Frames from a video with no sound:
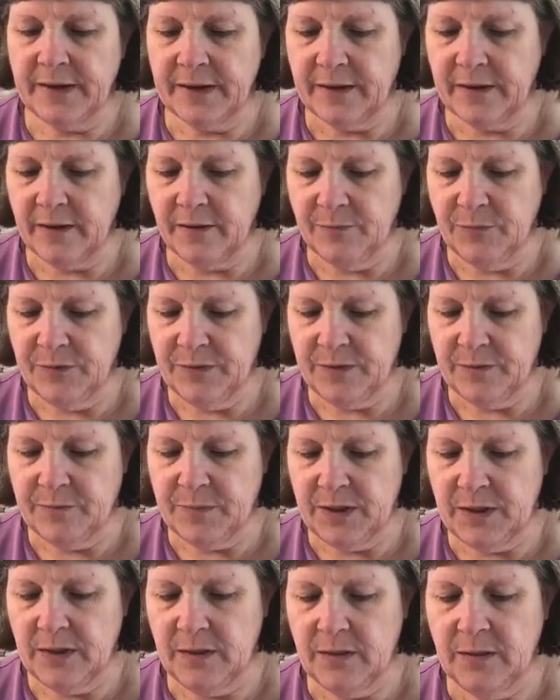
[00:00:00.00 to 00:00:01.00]
come with the
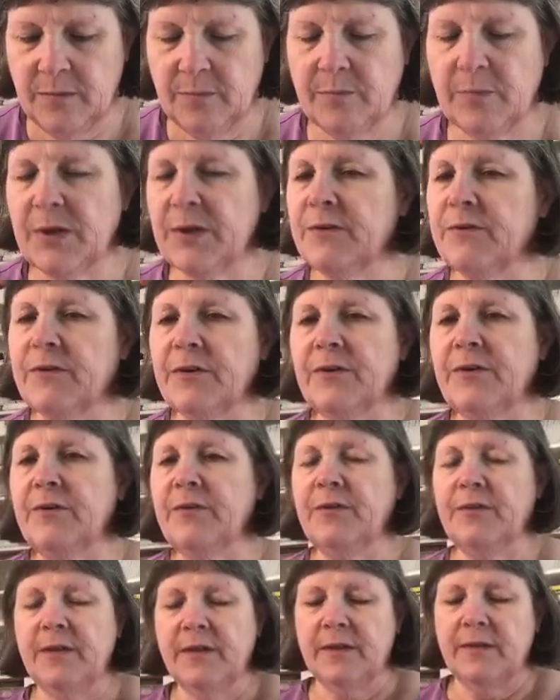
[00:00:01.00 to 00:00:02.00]
bee bundle.
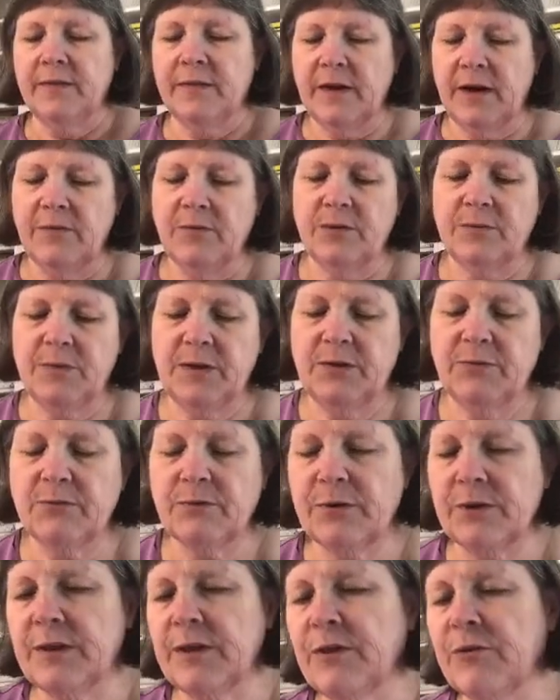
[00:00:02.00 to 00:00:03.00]
That would be
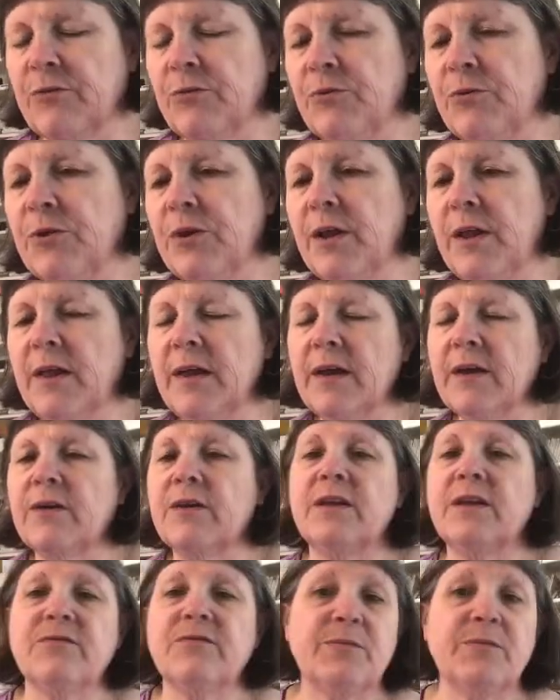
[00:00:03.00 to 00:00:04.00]
really cool. It
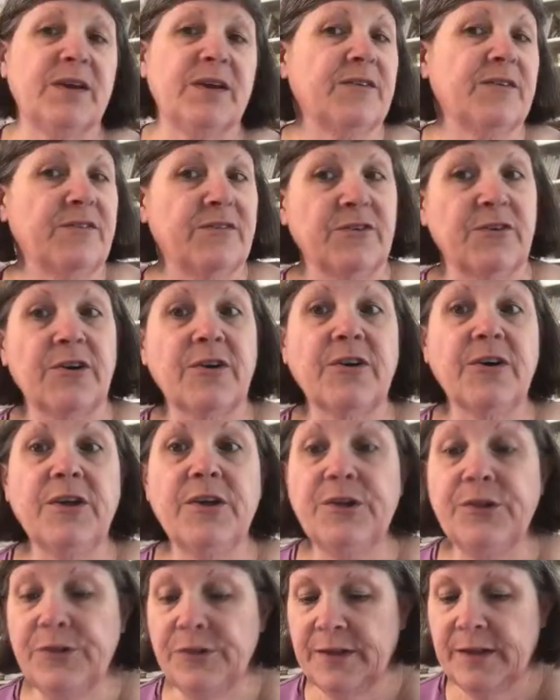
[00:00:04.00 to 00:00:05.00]
could even be a
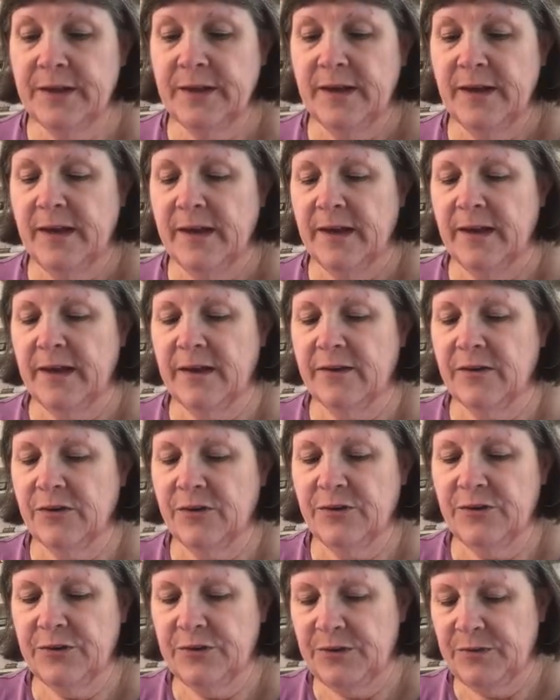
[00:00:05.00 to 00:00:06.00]
circle. It
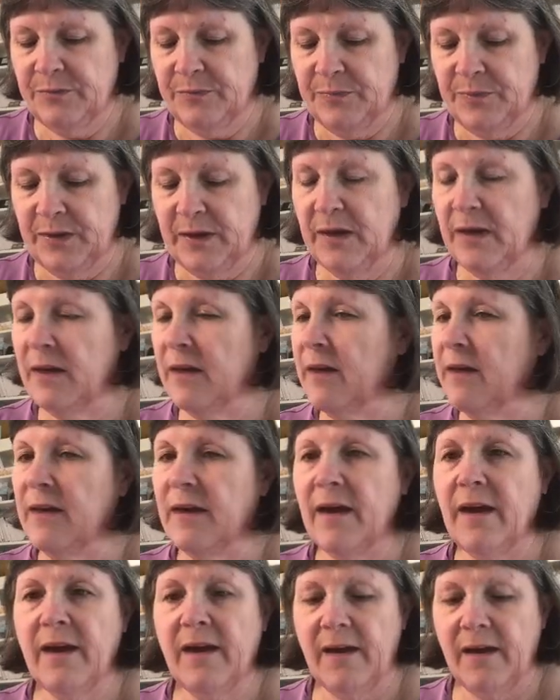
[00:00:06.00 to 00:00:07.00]
could
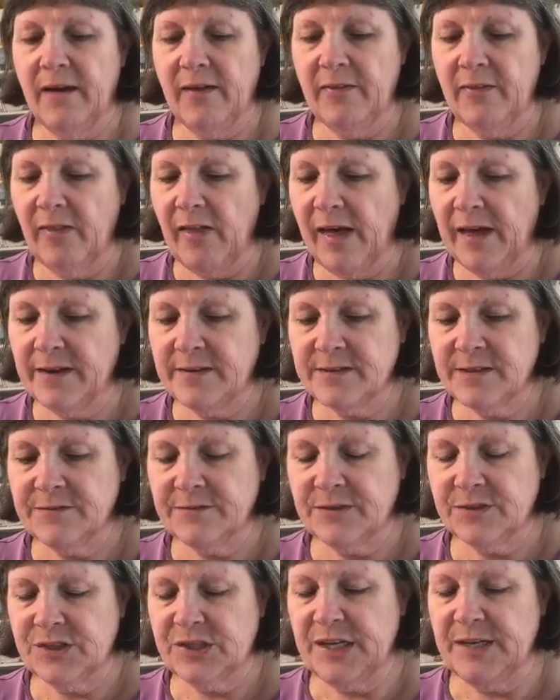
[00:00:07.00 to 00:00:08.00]
be a lot of
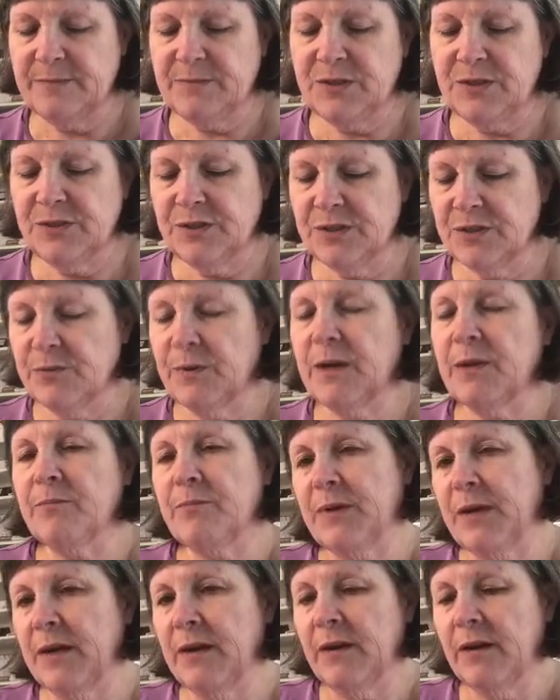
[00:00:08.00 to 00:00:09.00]
different shapes. You just want it
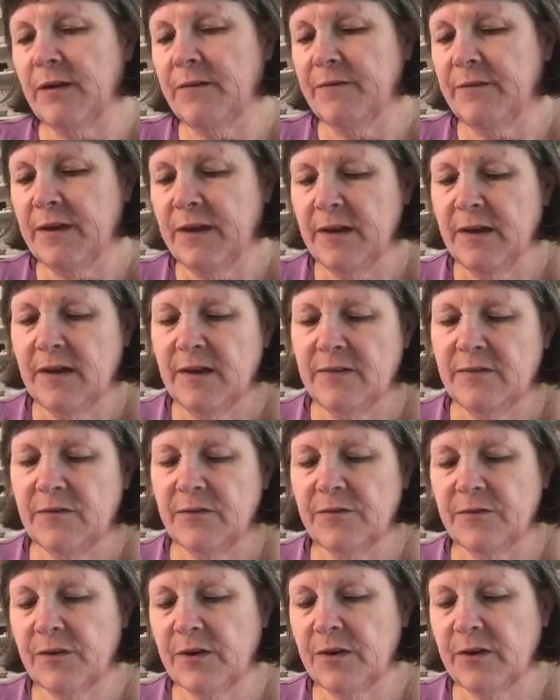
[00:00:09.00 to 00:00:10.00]
big enough so
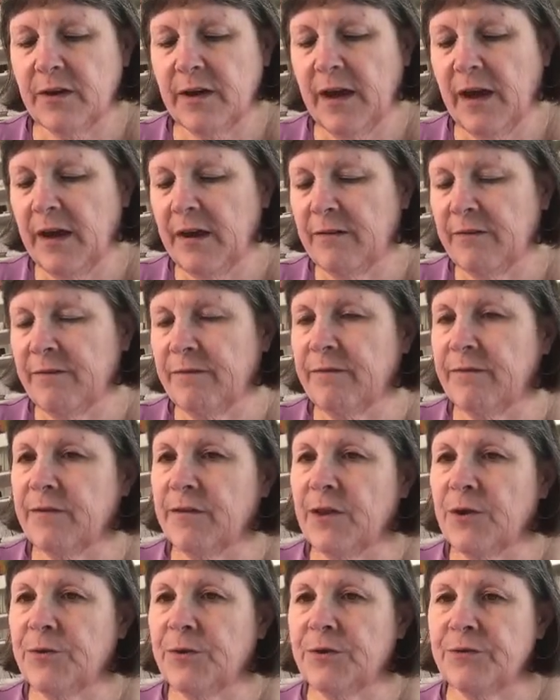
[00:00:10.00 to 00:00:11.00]
it's going to kind of
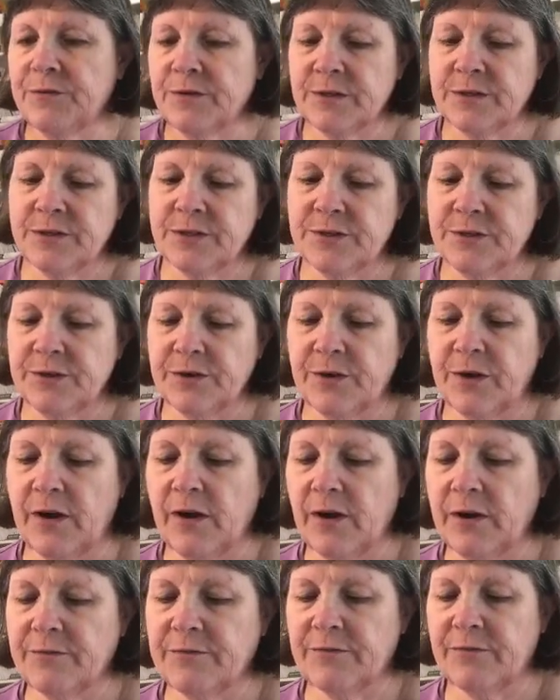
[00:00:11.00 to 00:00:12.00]
float over to your
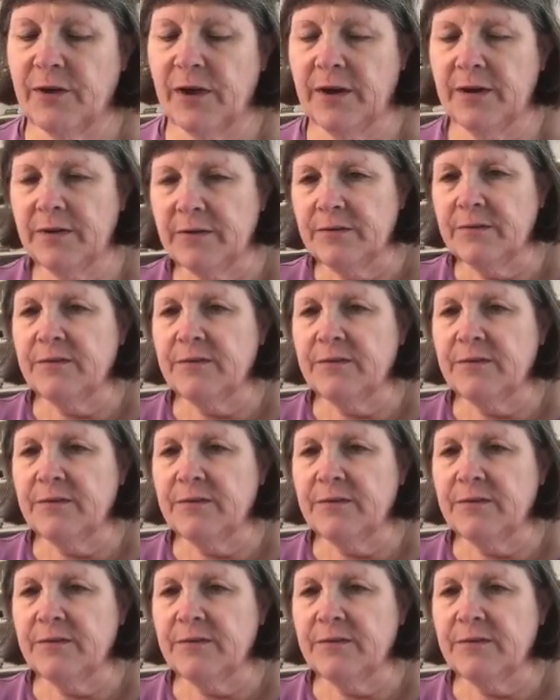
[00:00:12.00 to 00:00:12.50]
card front.